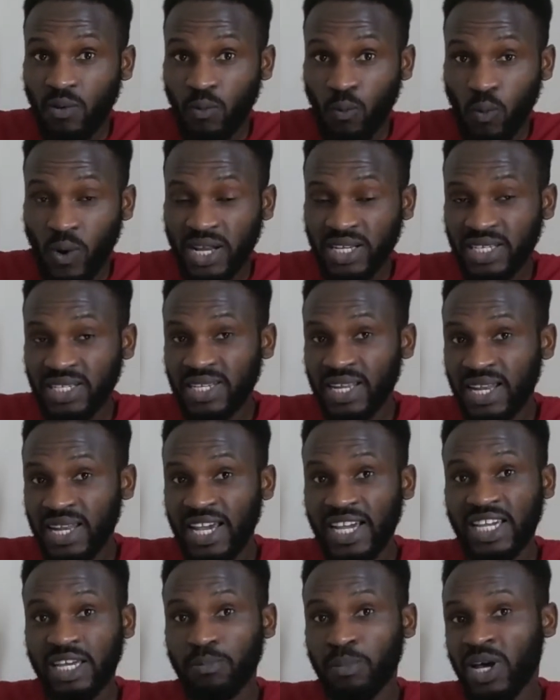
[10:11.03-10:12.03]
One thing I
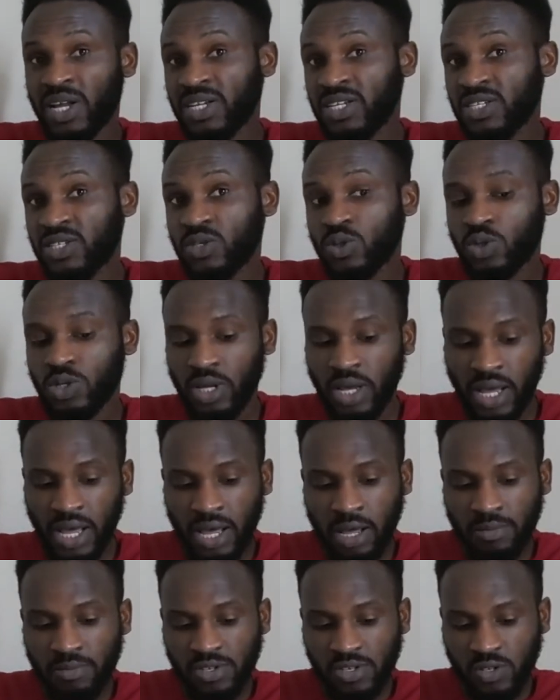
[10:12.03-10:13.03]
like about this
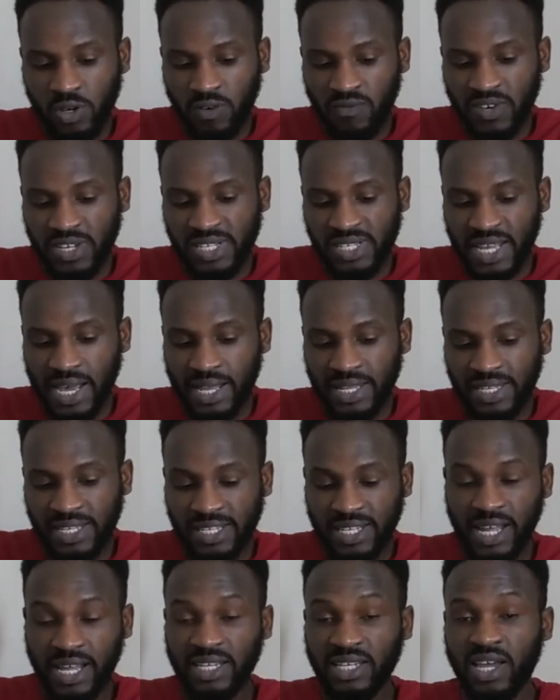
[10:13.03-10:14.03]
survey site is
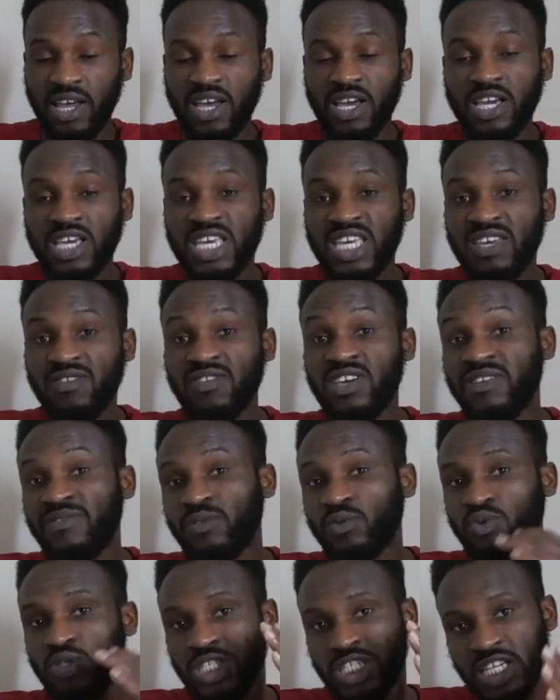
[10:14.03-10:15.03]
that if
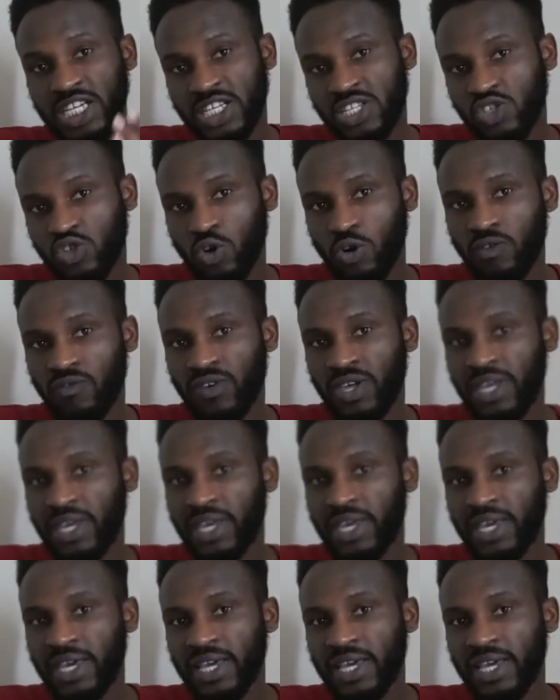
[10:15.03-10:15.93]
you take survey,